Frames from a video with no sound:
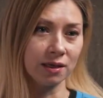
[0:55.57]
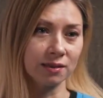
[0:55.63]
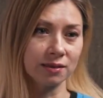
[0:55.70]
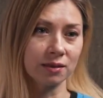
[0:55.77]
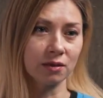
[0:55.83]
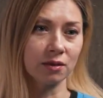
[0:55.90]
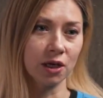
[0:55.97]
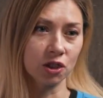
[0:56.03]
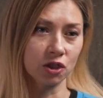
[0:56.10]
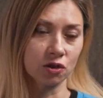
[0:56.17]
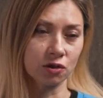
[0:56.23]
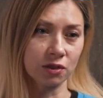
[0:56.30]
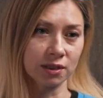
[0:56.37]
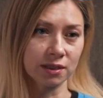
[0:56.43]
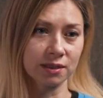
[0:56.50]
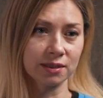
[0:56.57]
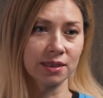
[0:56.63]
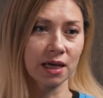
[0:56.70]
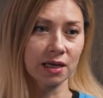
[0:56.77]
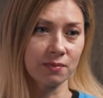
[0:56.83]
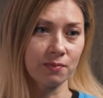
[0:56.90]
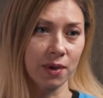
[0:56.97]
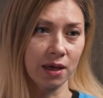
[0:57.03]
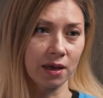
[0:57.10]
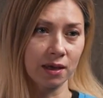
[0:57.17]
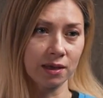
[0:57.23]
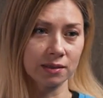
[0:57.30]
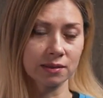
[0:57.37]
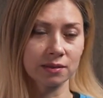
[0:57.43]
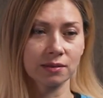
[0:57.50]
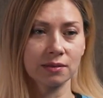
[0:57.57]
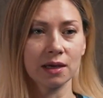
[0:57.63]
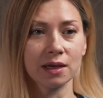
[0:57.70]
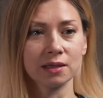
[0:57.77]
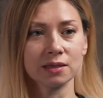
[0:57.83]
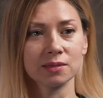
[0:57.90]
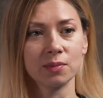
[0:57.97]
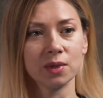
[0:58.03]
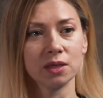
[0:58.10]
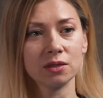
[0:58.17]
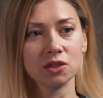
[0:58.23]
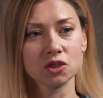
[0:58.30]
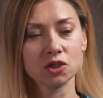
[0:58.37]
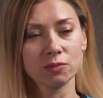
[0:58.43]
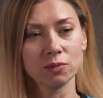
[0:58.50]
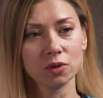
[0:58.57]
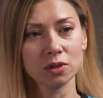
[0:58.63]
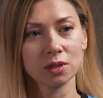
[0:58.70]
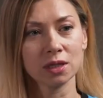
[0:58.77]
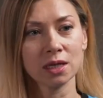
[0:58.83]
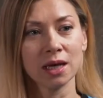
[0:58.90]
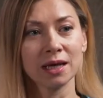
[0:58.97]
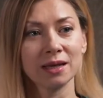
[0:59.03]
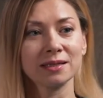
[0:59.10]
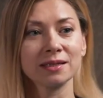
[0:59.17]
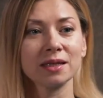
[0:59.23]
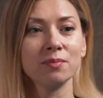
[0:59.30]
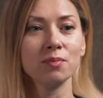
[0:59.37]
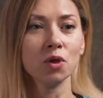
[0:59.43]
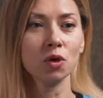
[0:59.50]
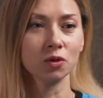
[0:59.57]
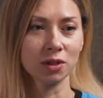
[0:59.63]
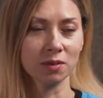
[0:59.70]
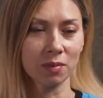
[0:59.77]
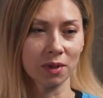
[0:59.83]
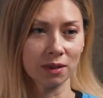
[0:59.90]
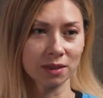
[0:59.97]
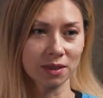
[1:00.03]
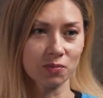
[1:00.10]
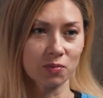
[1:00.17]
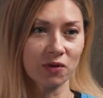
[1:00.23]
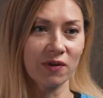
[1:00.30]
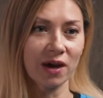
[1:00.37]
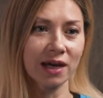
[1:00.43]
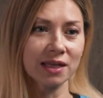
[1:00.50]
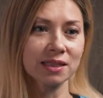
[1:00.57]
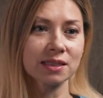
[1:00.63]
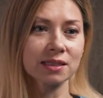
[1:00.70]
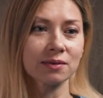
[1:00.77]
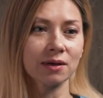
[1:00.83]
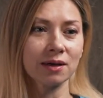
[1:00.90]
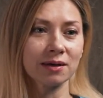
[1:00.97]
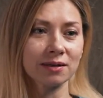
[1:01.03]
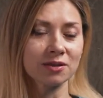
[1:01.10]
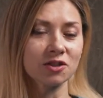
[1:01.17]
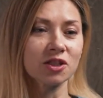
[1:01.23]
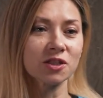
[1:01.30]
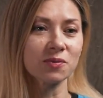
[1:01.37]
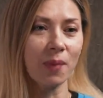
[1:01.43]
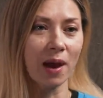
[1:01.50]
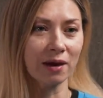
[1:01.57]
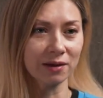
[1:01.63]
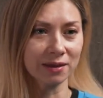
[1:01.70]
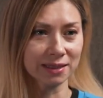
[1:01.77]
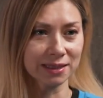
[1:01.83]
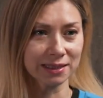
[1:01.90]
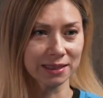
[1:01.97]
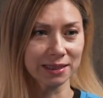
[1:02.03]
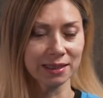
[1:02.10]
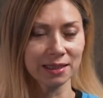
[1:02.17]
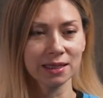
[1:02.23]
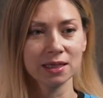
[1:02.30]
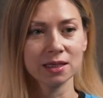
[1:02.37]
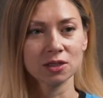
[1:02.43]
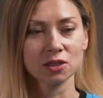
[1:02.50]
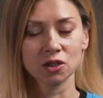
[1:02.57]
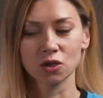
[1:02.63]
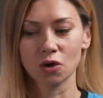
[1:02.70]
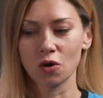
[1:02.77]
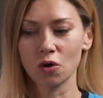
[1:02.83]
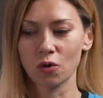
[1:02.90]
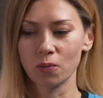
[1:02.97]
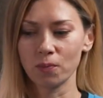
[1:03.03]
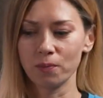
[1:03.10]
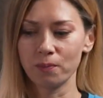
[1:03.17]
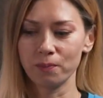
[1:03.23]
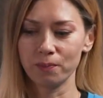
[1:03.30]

is the ledger, it's database that is being distributed, and it's immutable. It provides transparency. So